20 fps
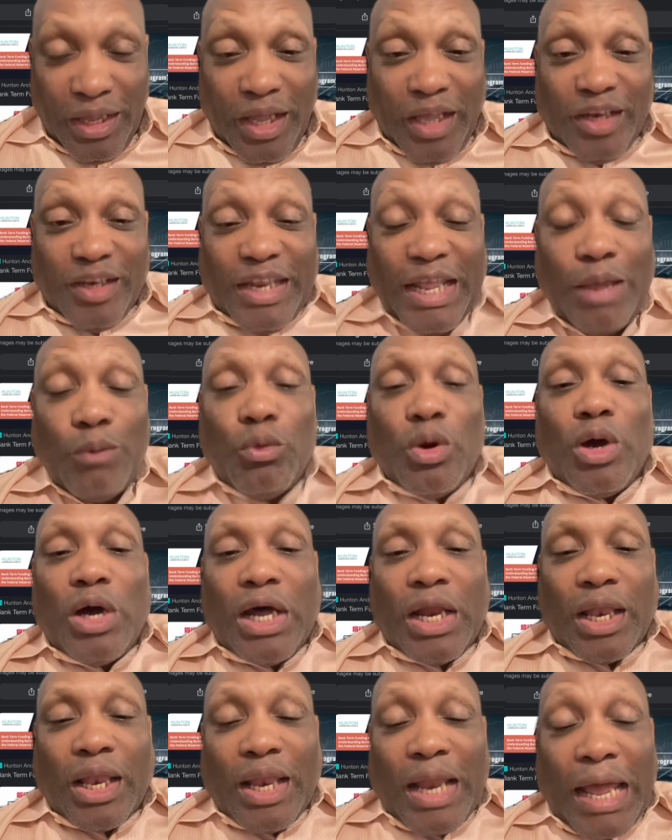They were
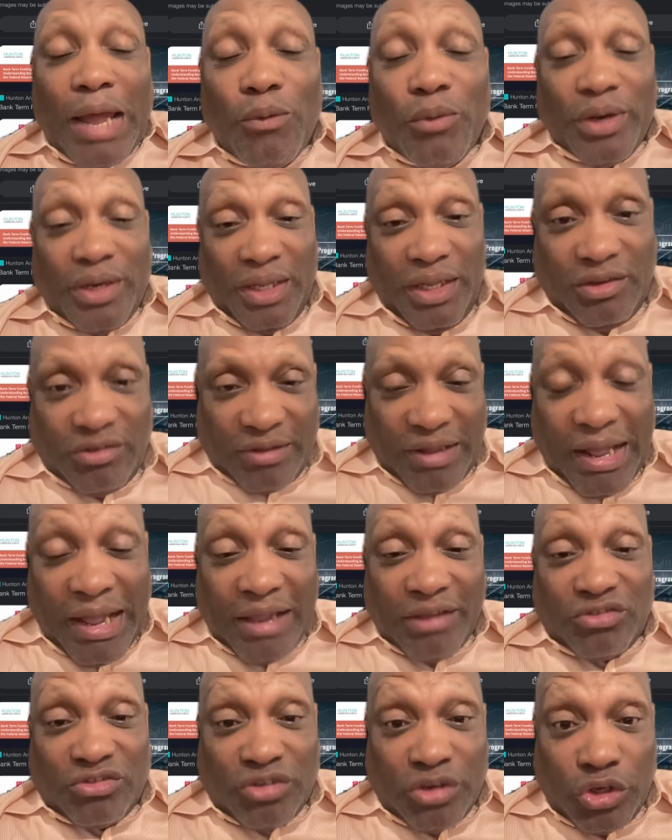allowing these
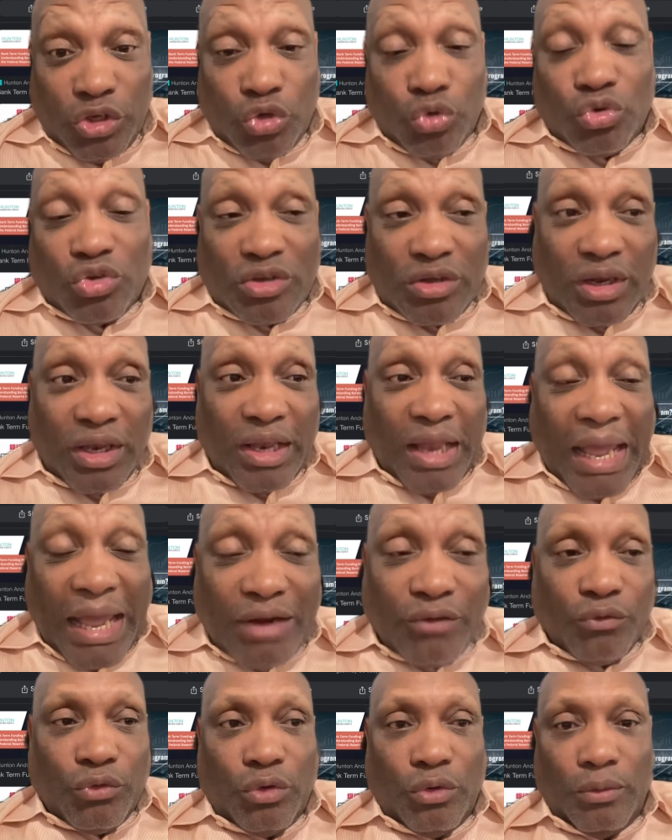guys to use
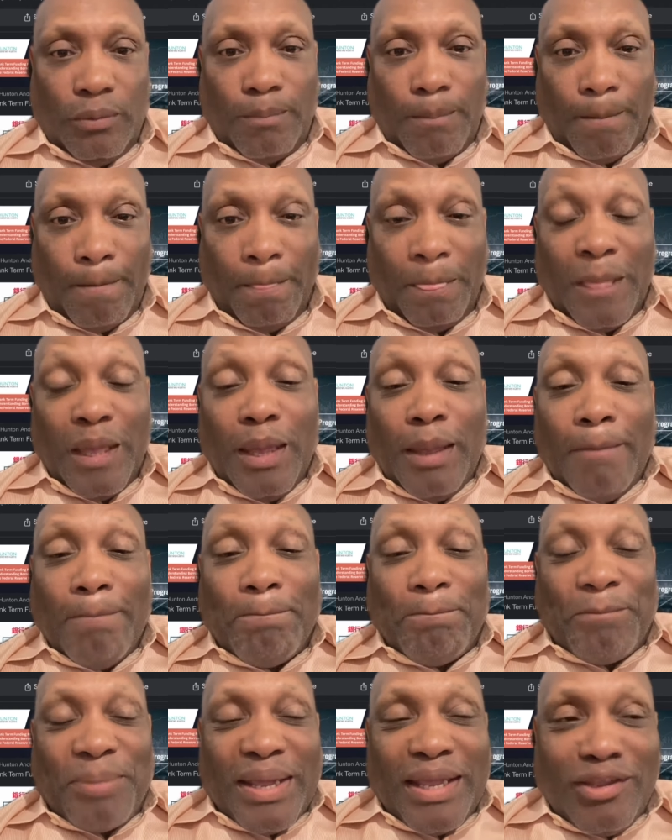collateral
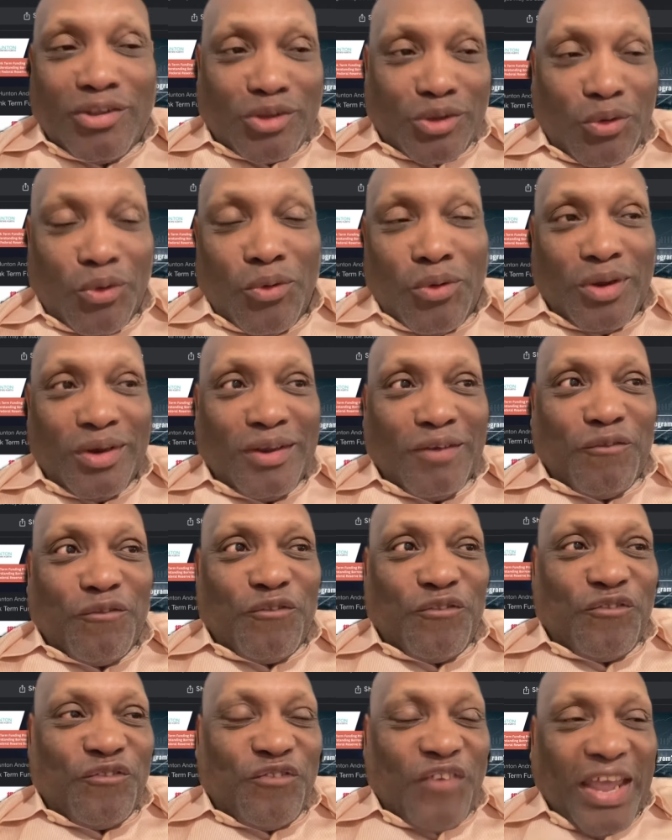based on the
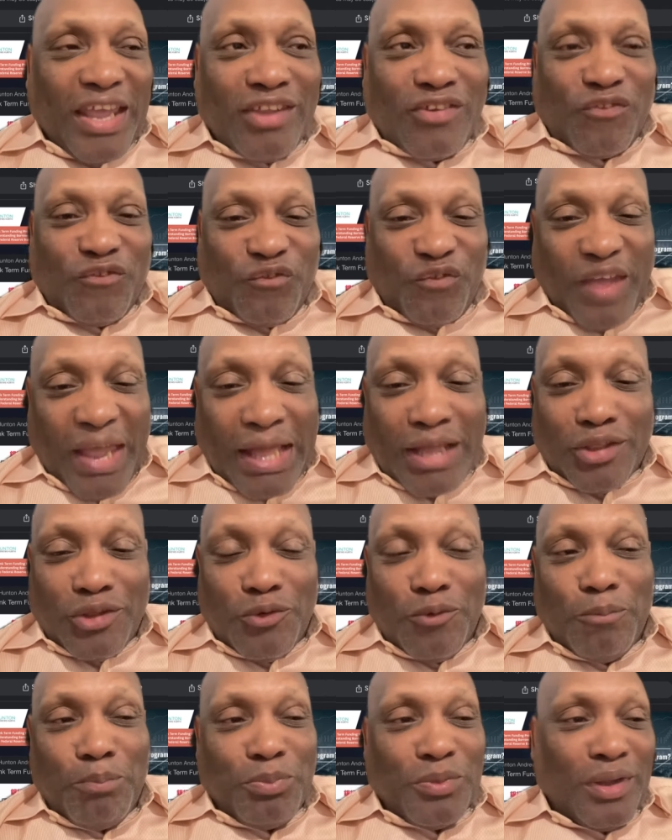face
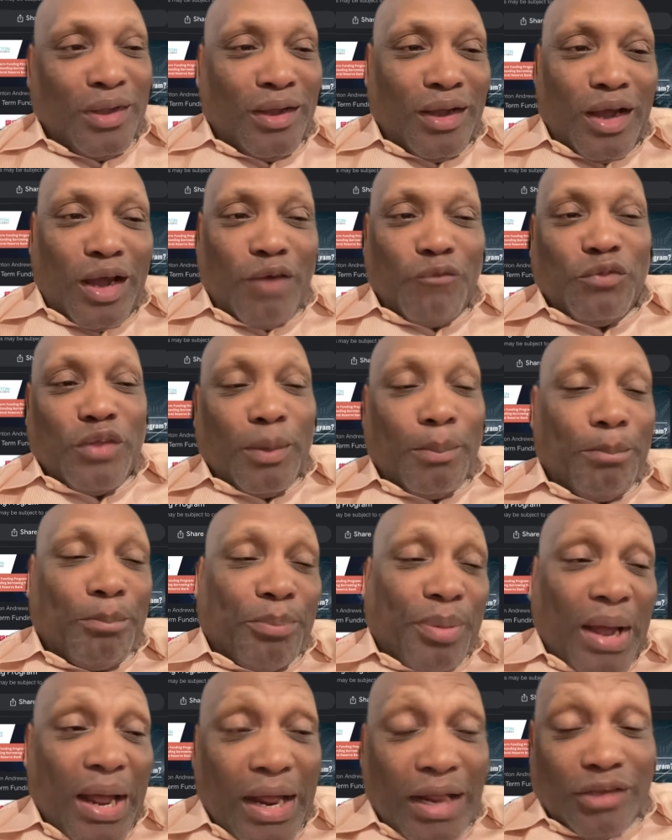value of the
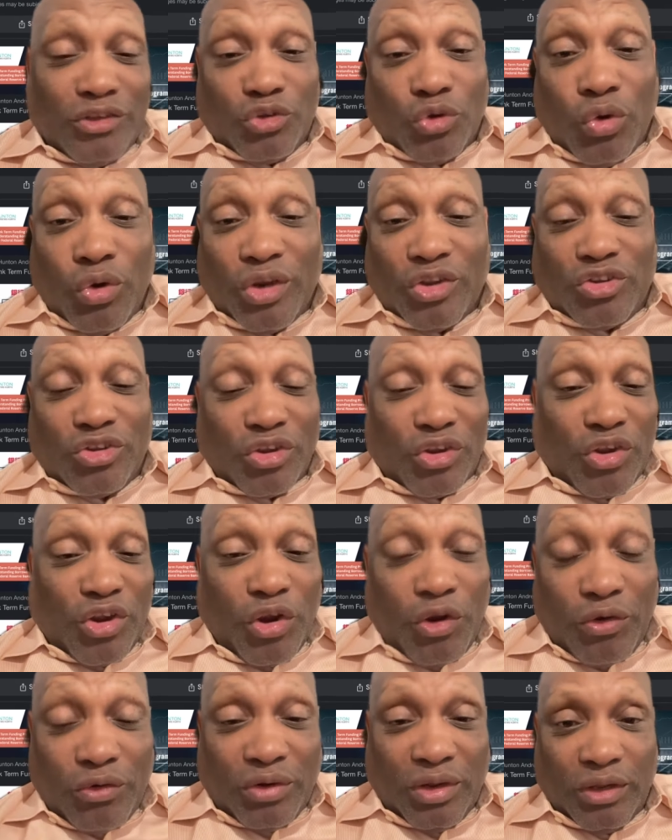bonds or the
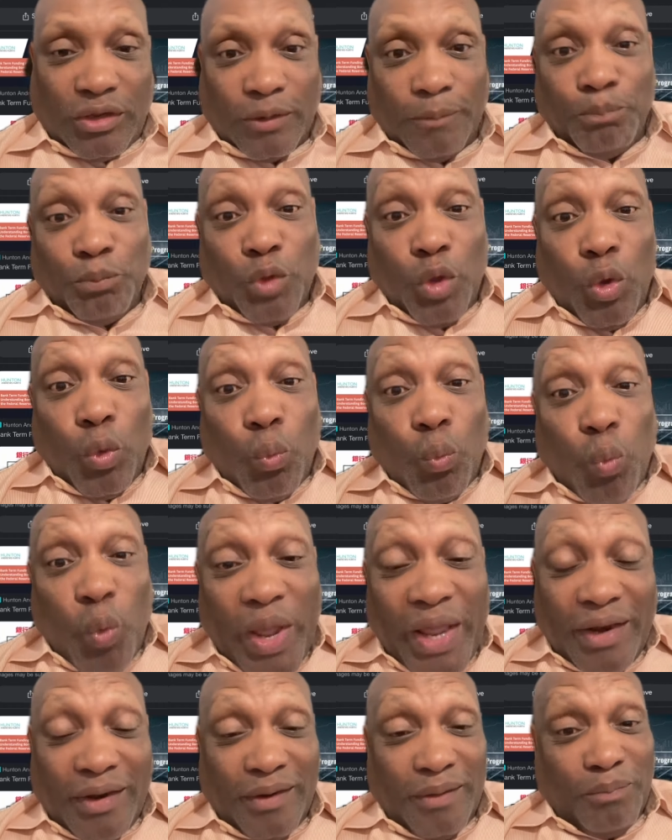securities
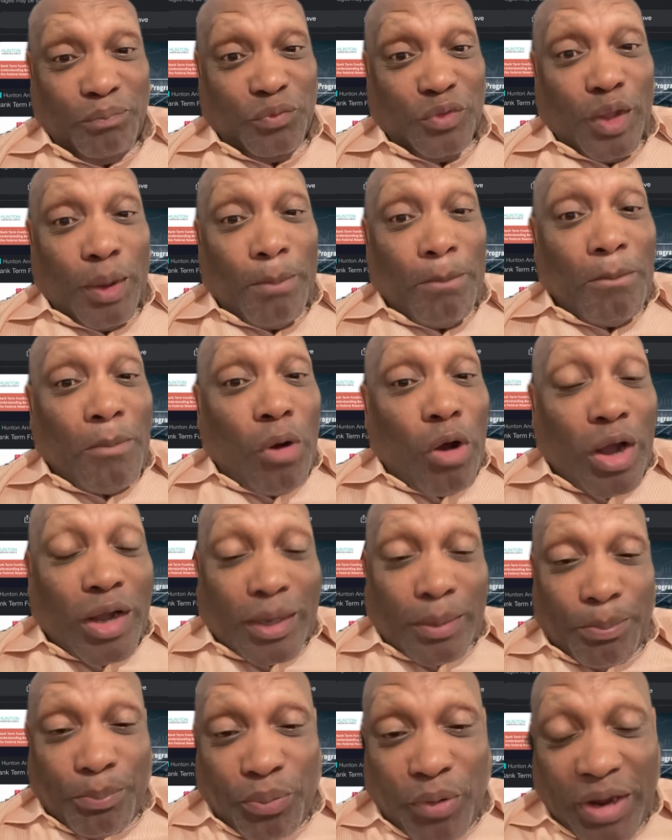when the
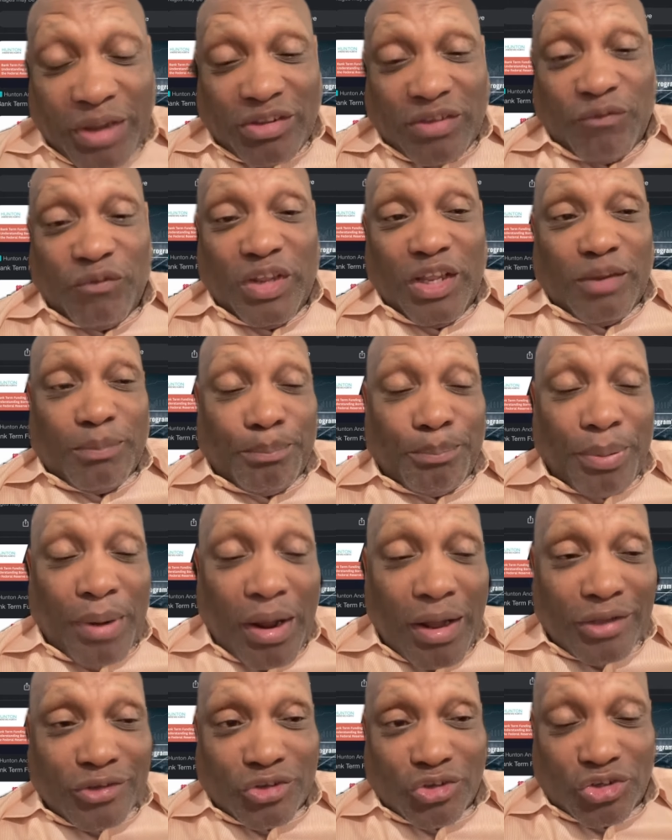market price of these
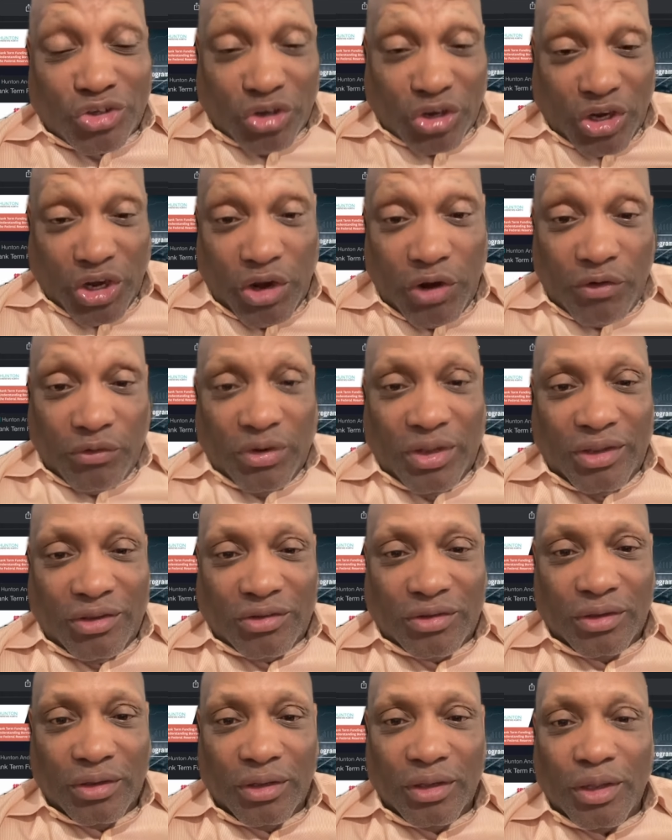bonds or
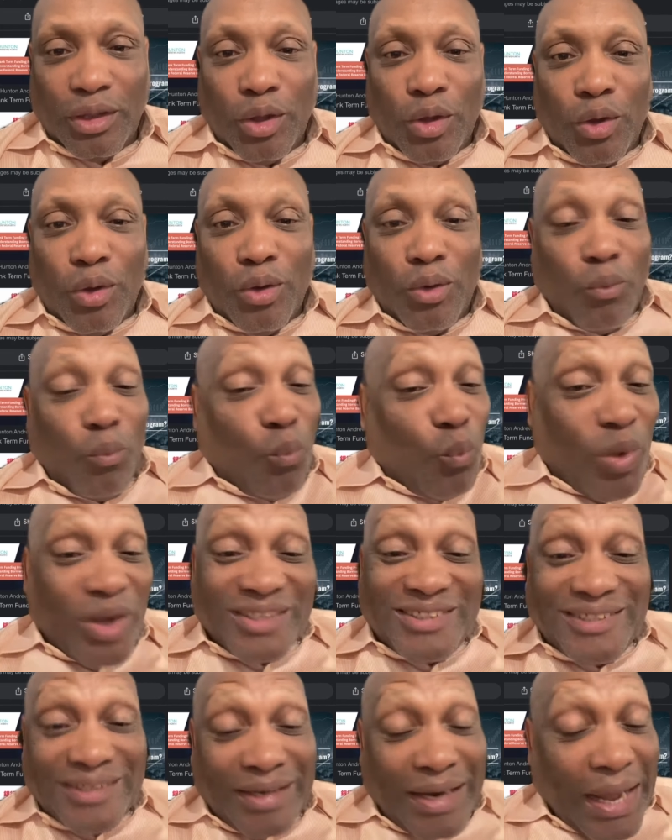securities
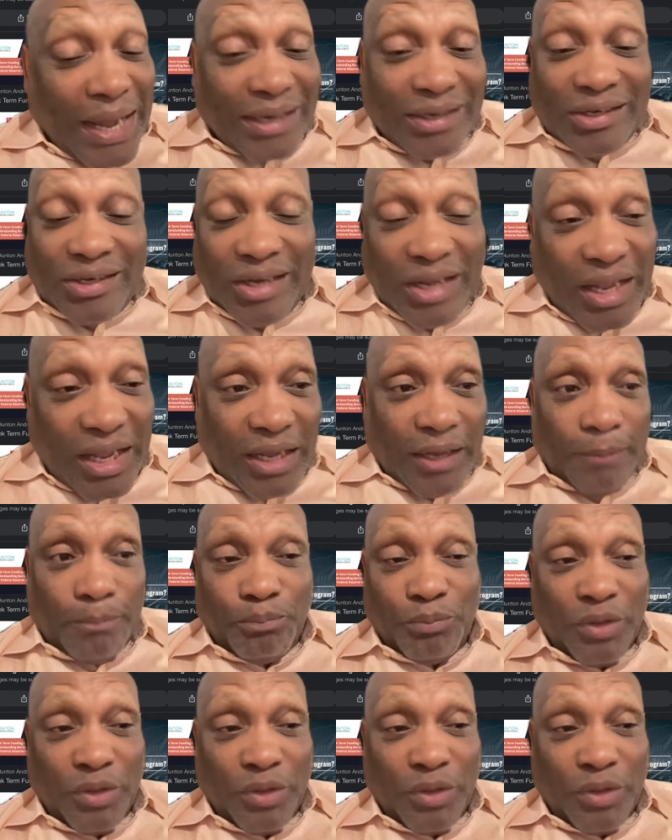was not there.